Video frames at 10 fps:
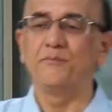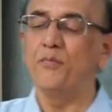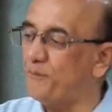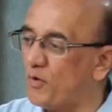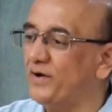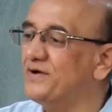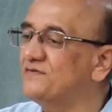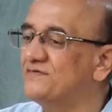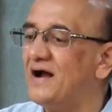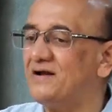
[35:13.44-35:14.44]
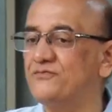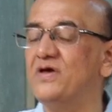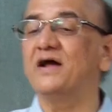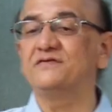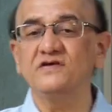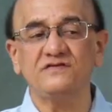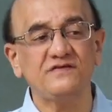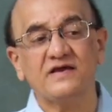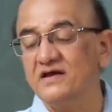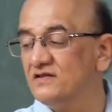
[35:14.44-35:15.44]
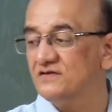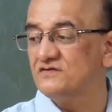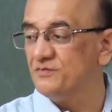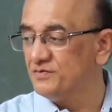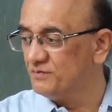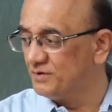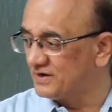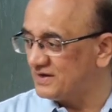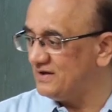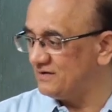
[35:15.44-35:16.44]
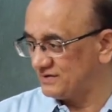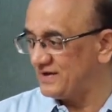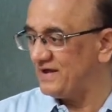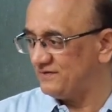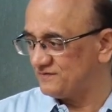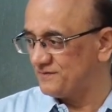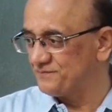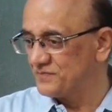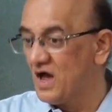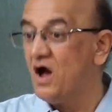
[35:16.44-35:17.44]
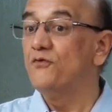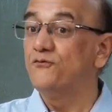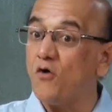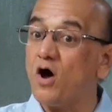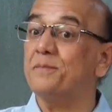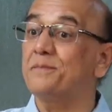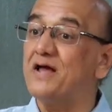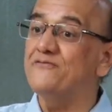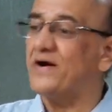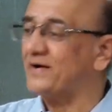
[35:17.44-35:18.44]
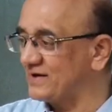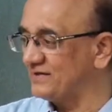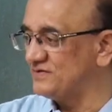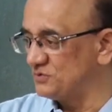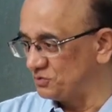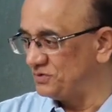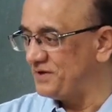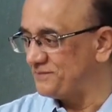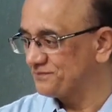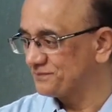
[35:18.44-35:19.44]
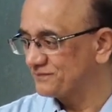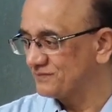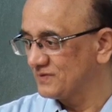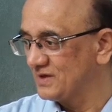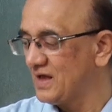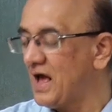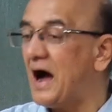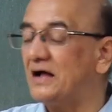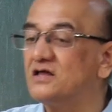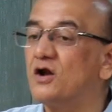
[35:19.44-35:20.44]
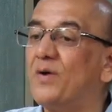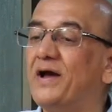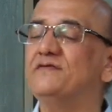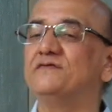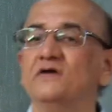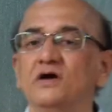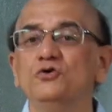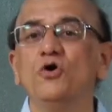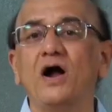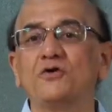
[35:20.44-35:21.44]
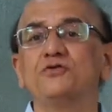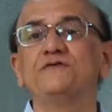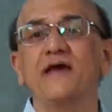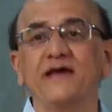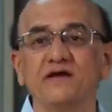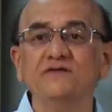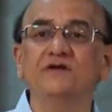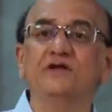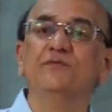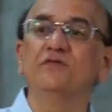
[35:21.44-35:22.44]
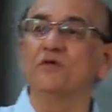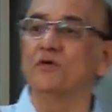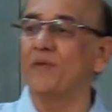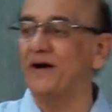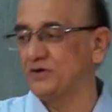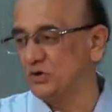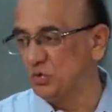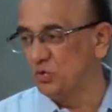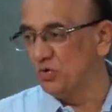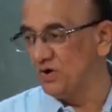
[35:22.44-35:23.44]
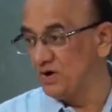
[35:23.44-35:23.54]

the point is that we are just checking this divisibility test for prime factorization only. Otherwise, you have to check is it divisible by 2,